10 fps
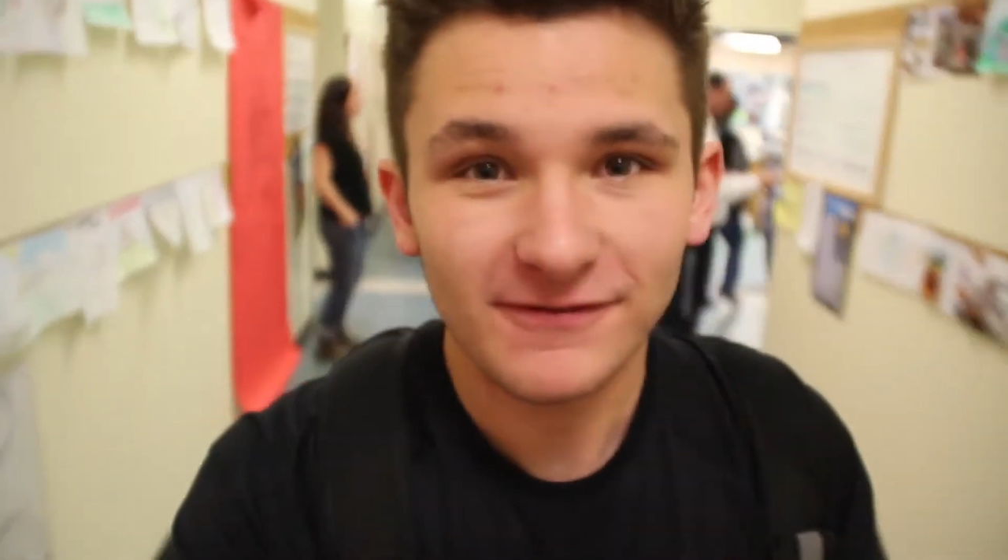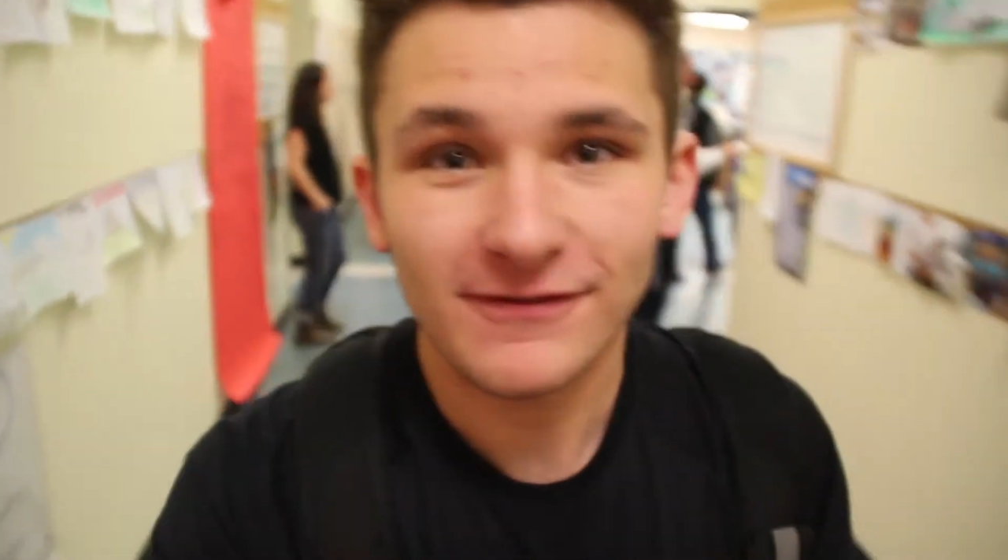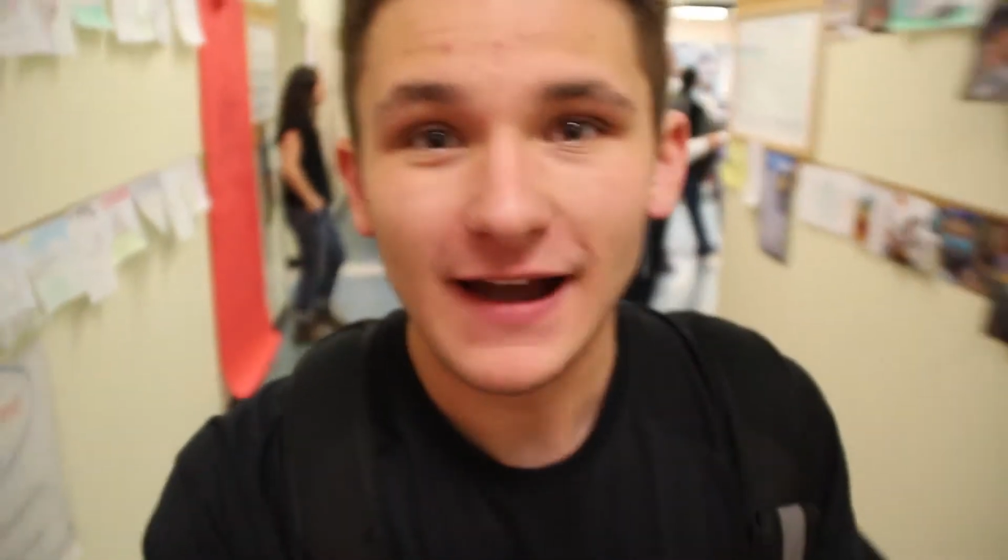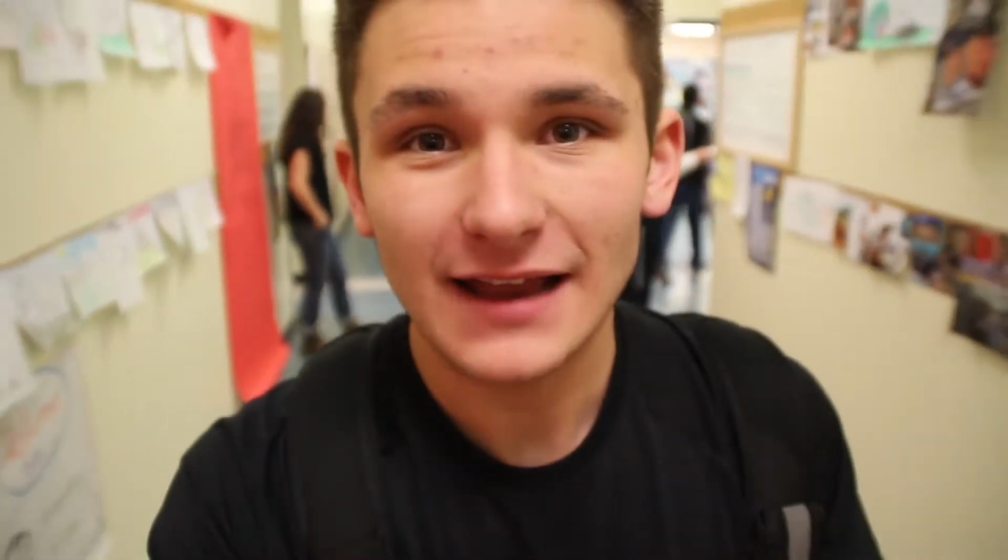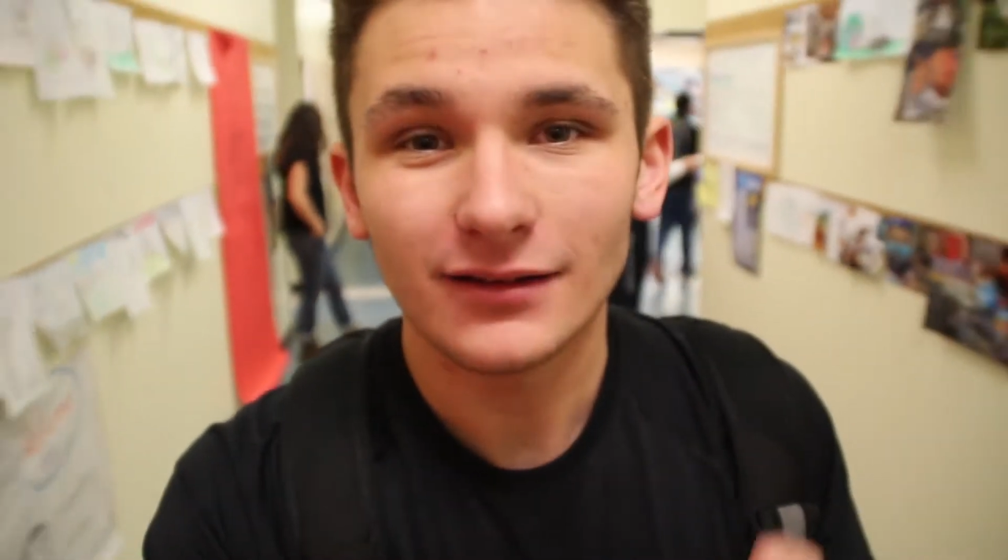
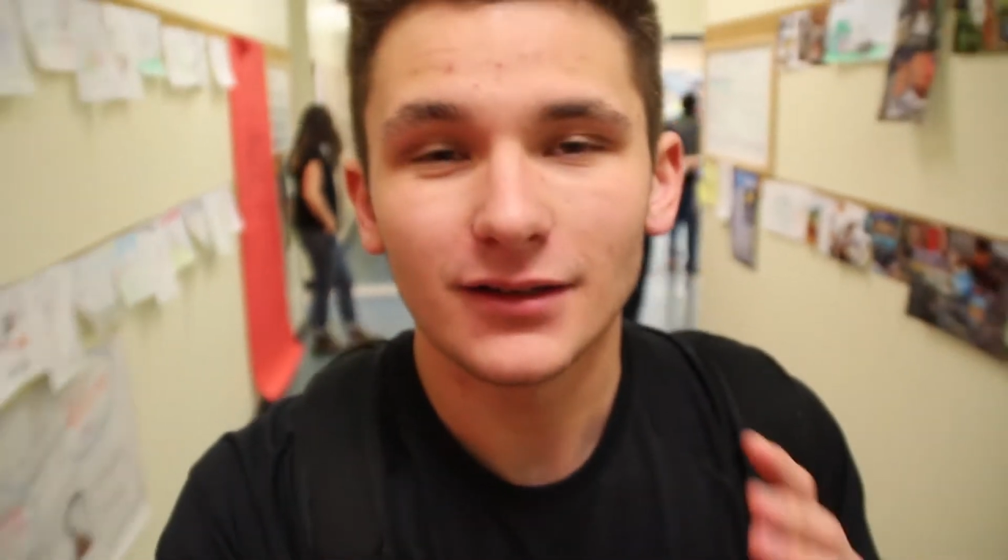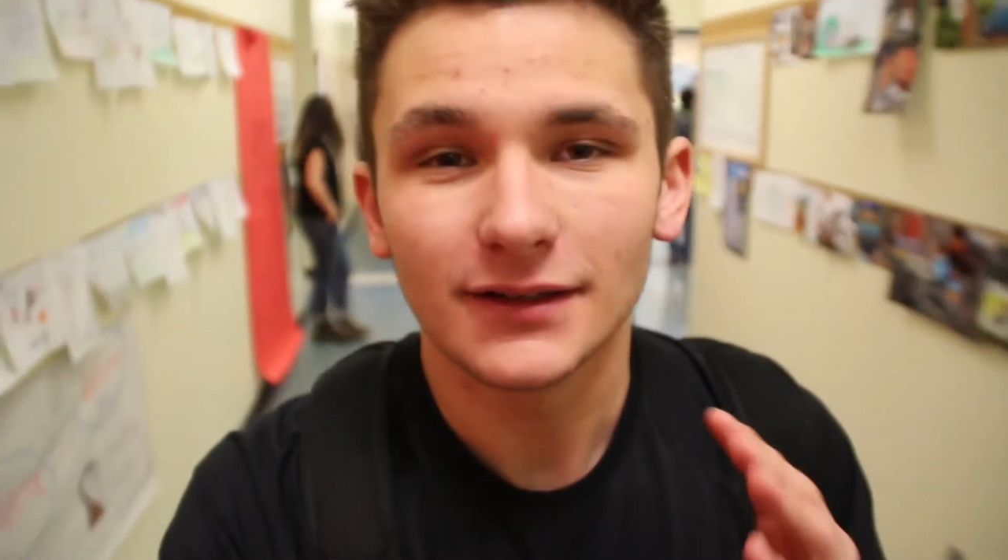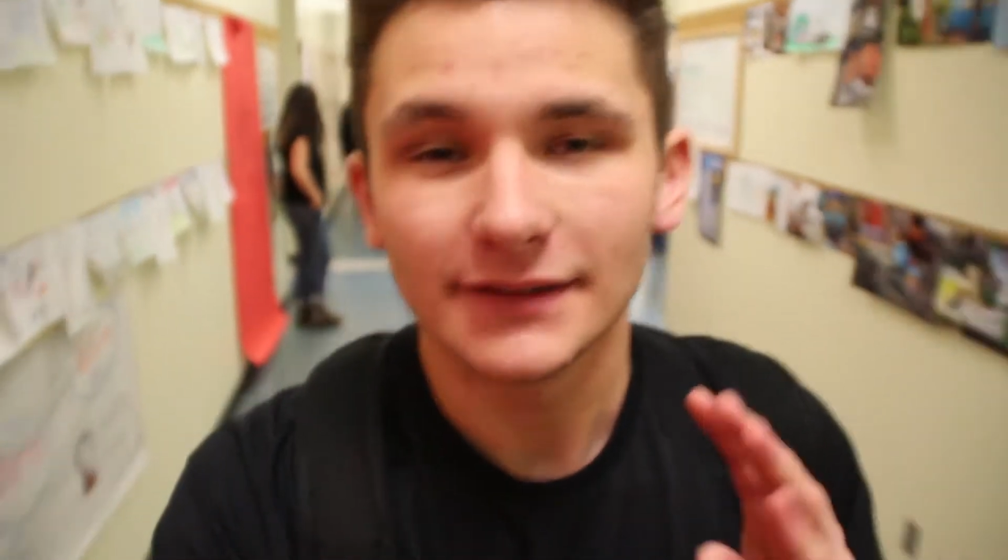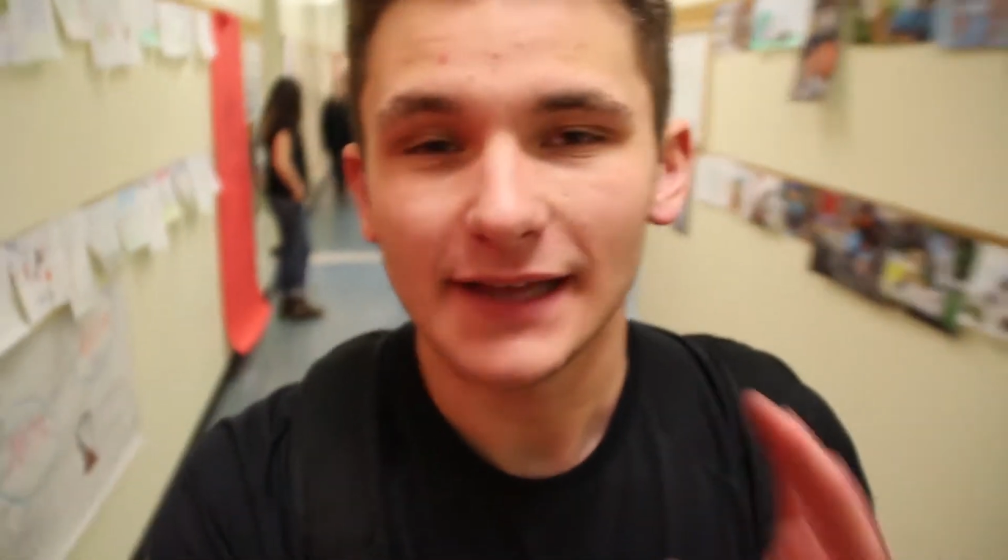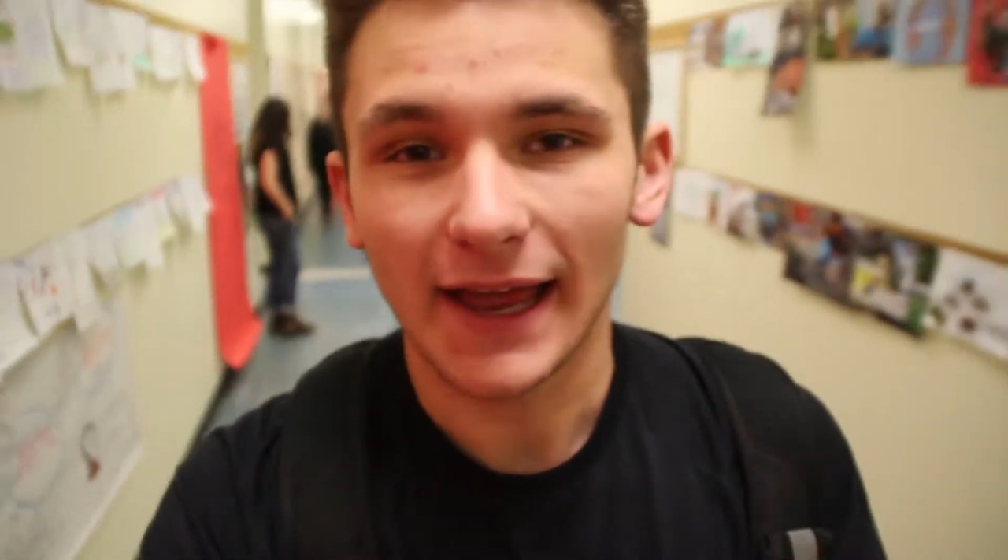final
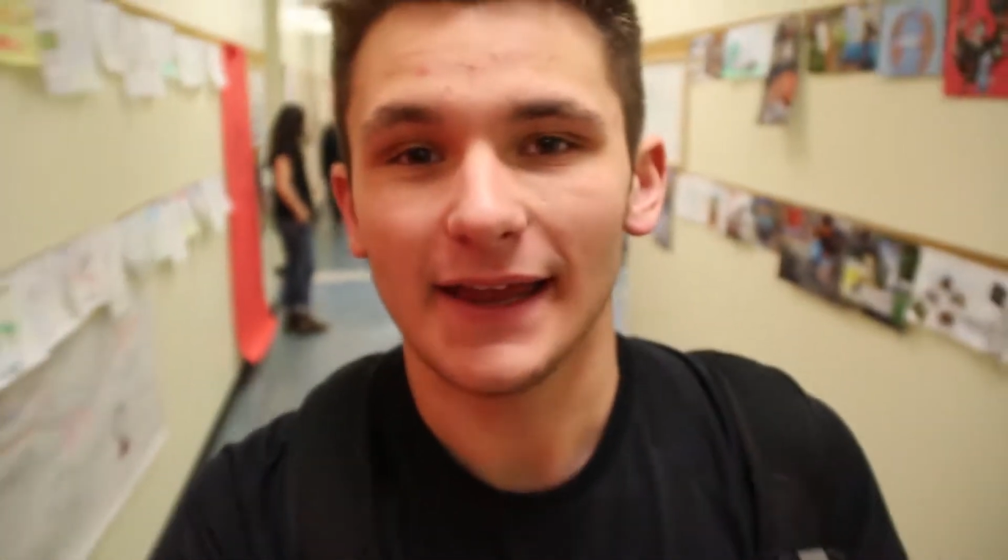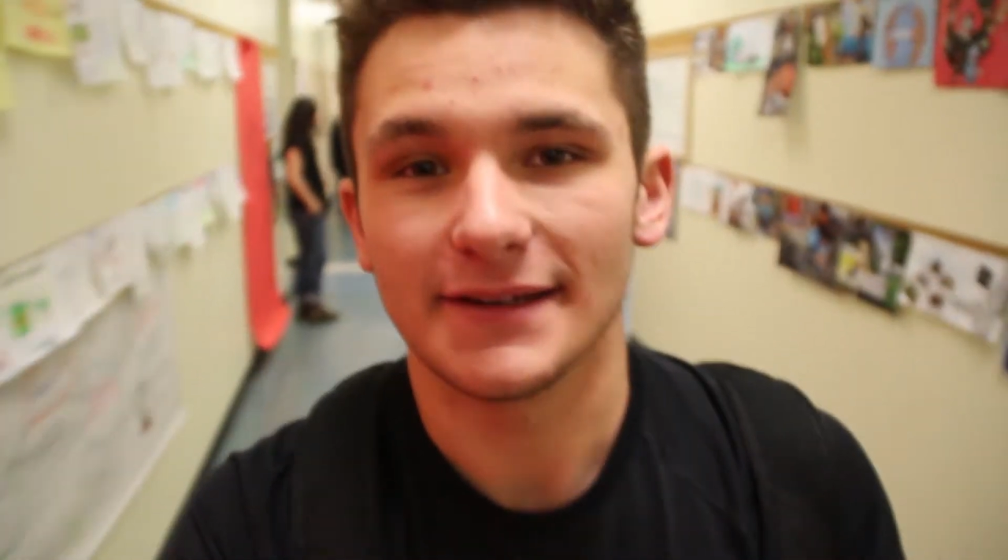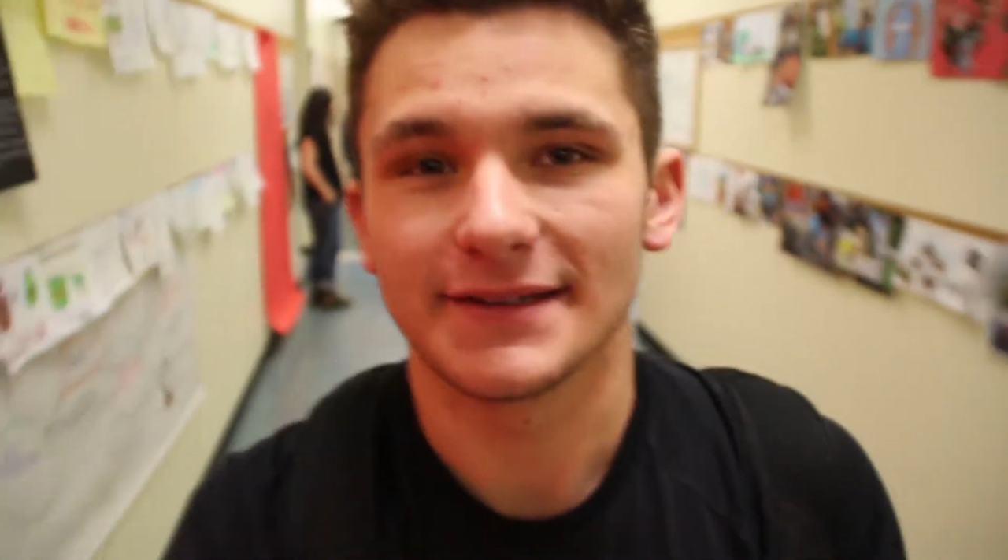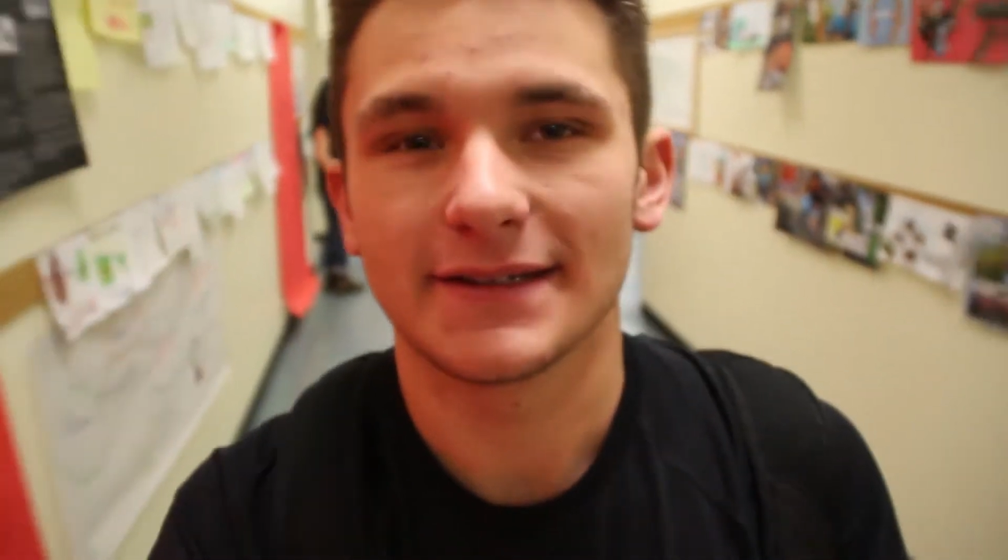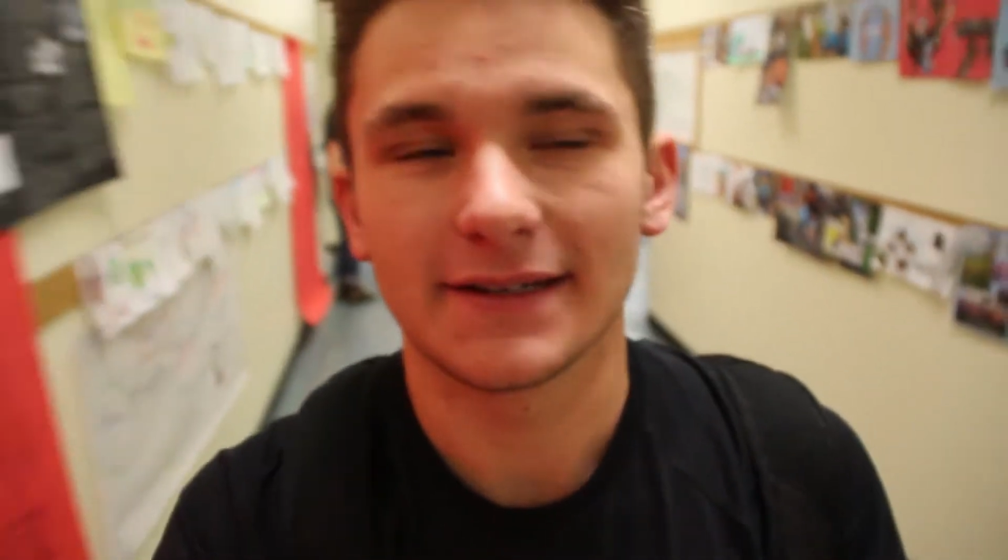
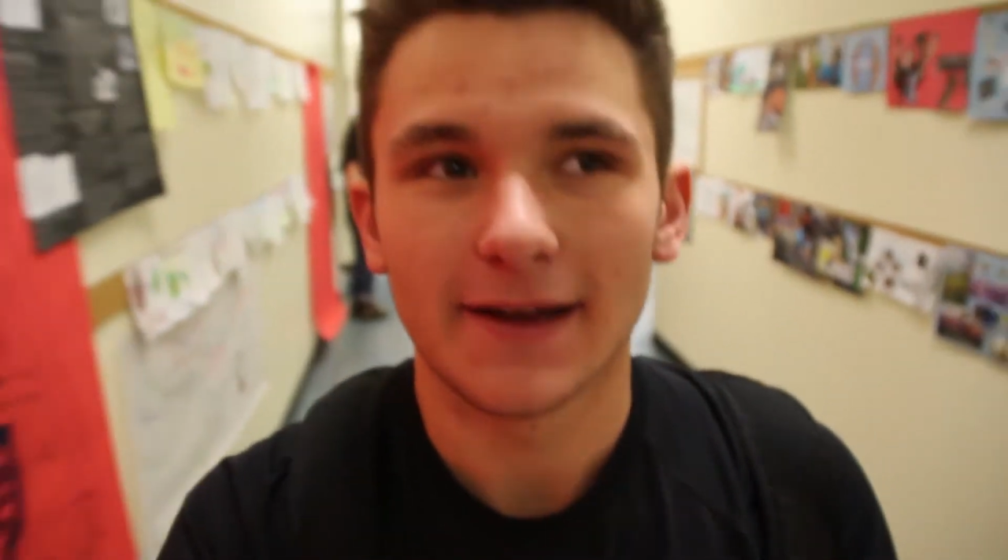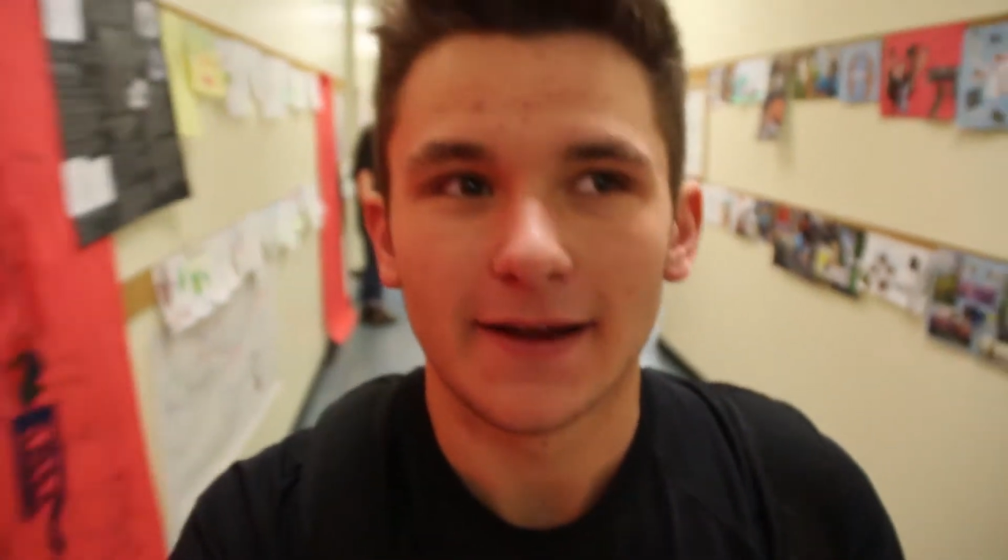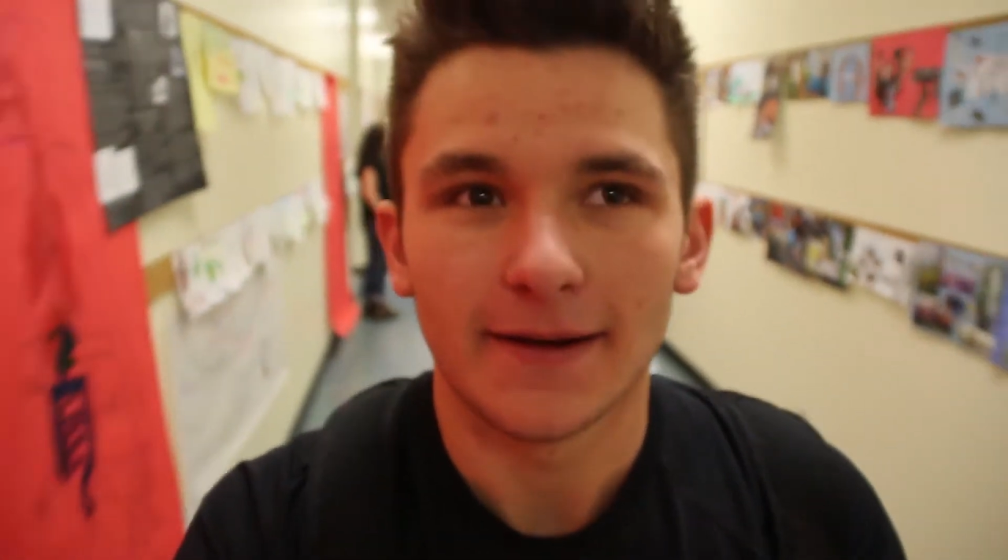tests